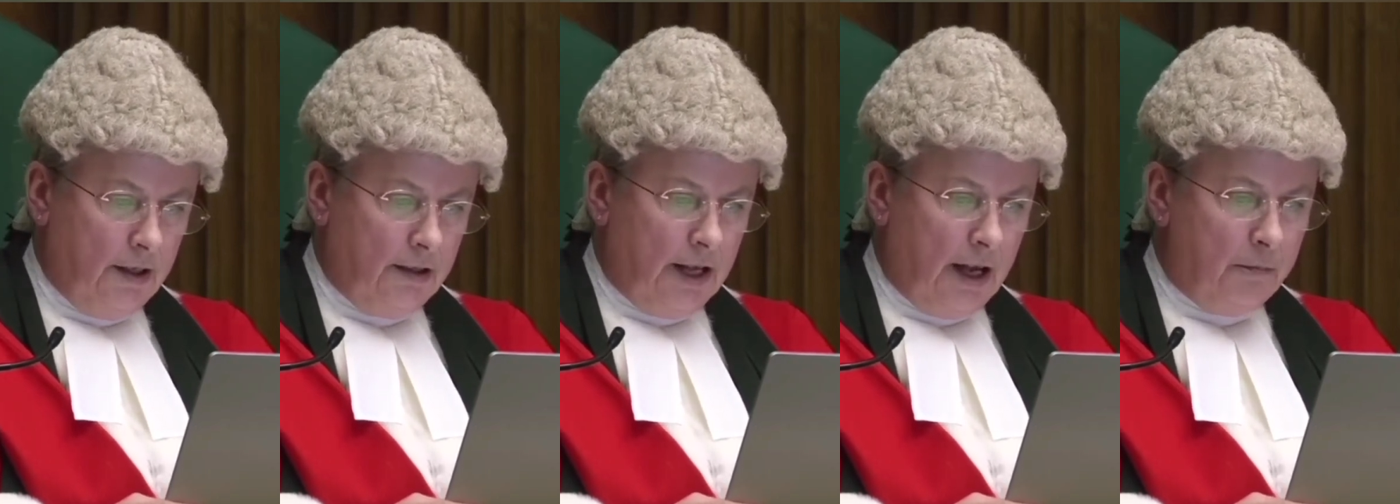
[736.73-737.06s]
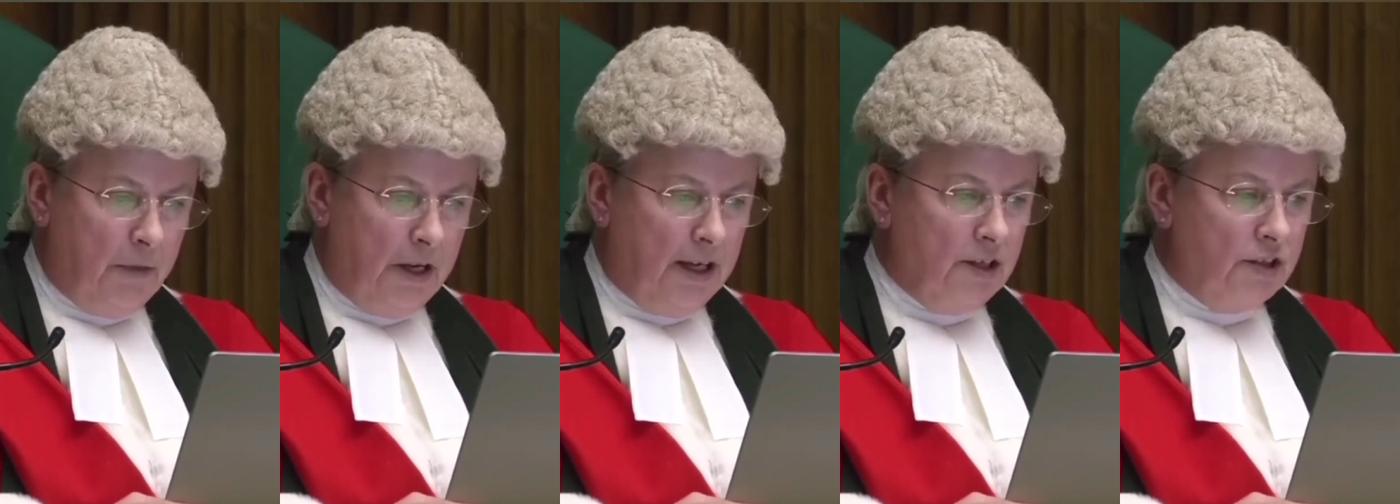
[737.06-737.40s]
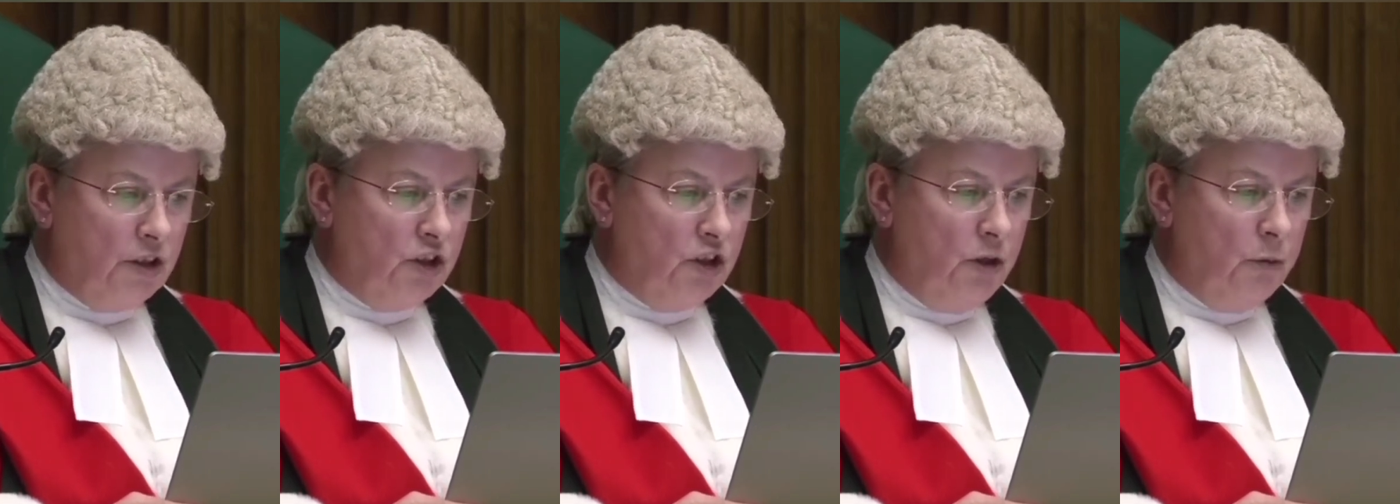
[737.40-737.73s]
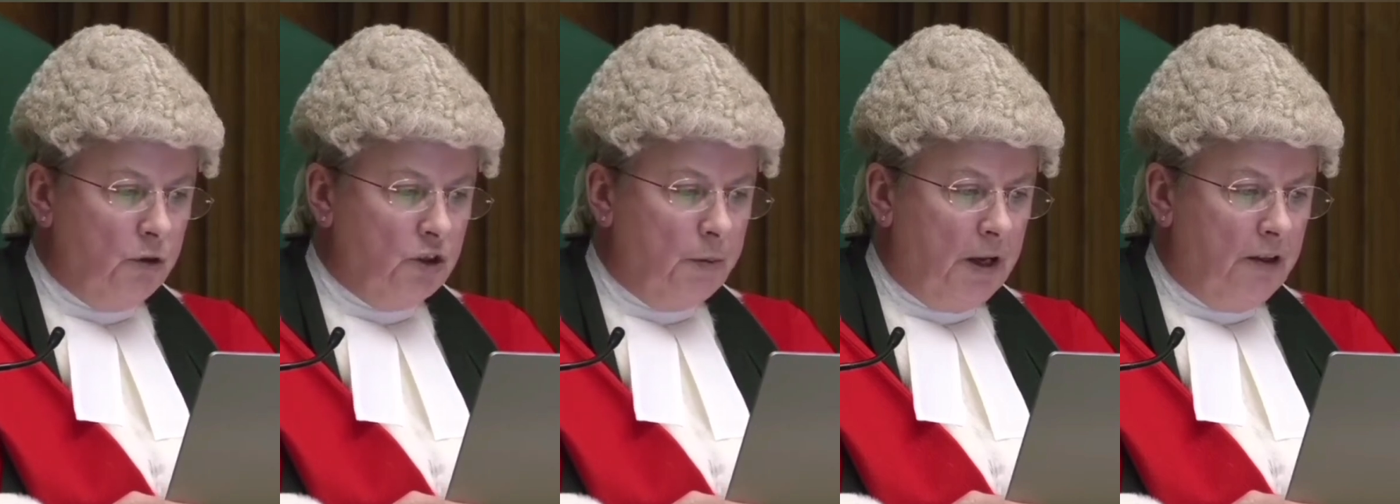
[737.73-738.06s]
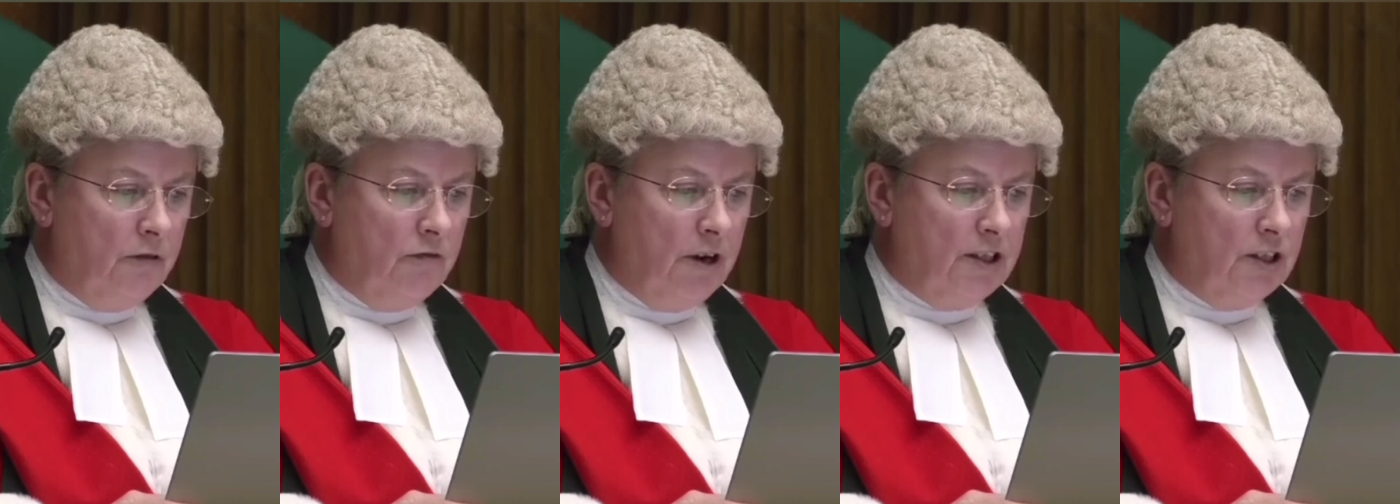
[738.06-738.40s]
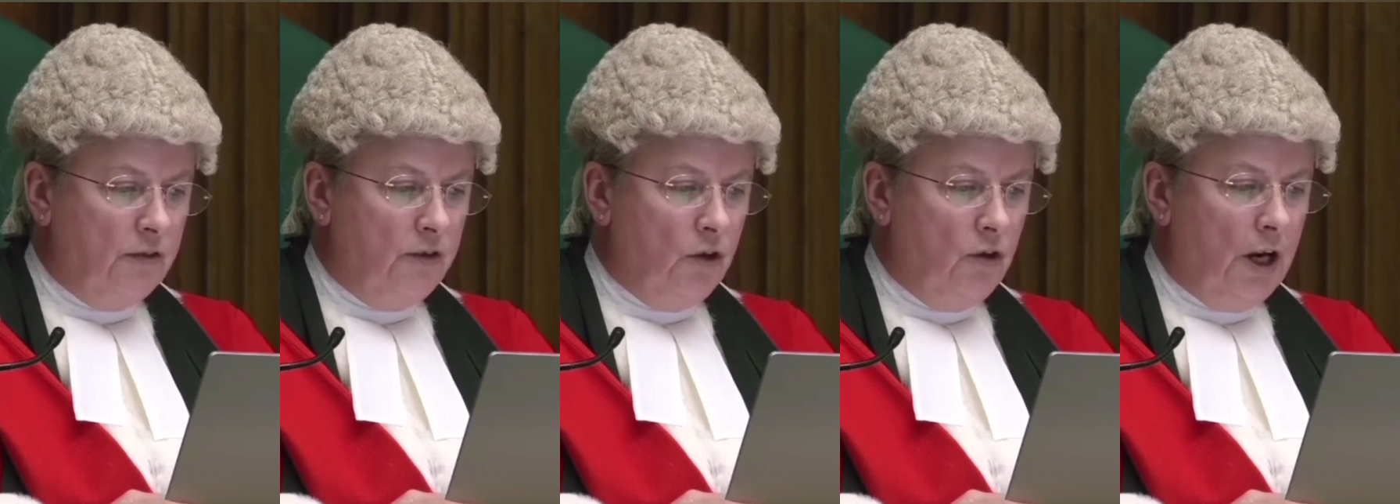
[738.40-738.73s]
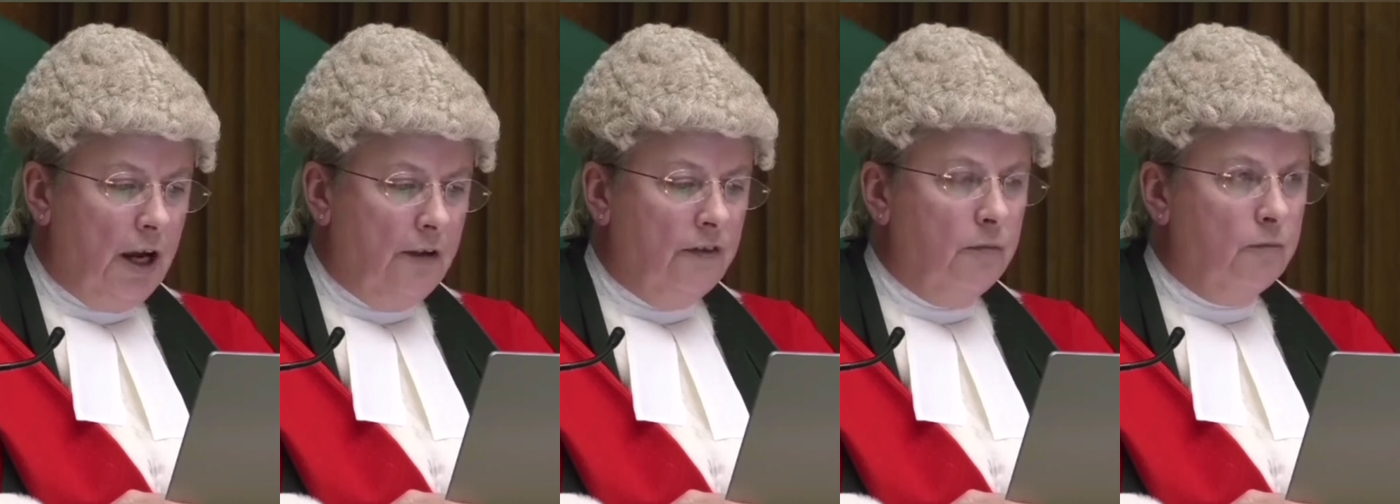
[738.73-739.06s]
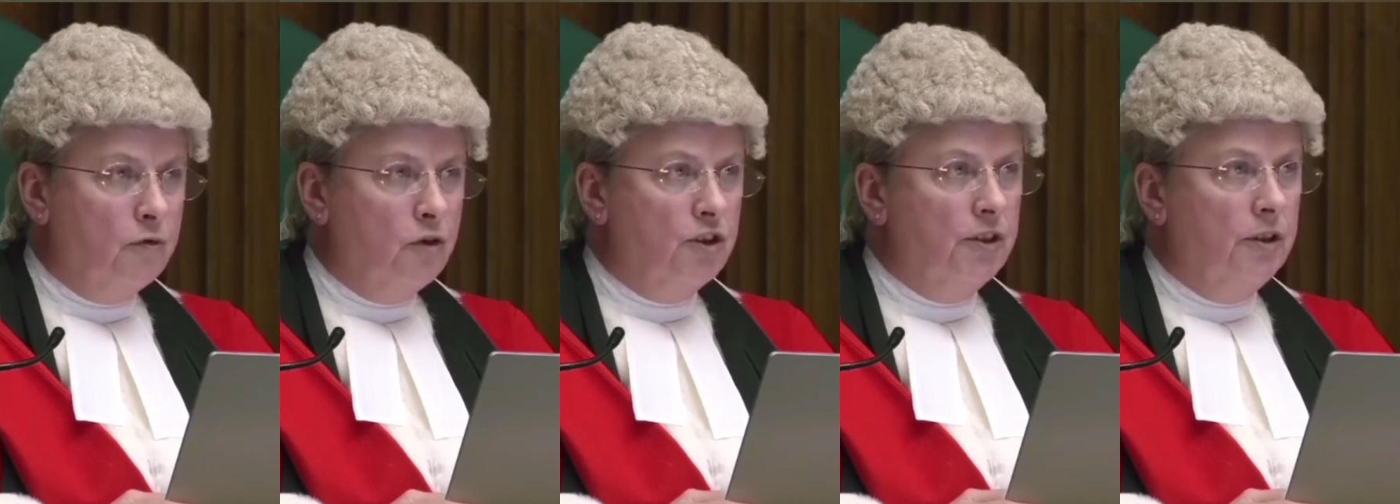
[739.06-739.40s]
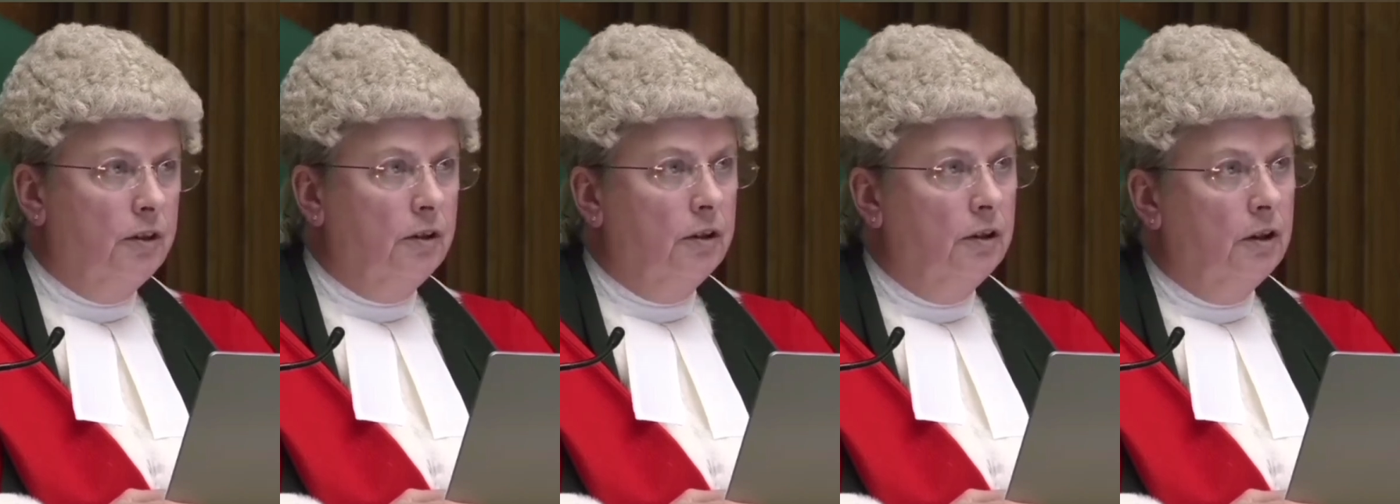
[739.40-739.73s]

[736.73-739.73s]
That means that you will spend the rest of your life in prison.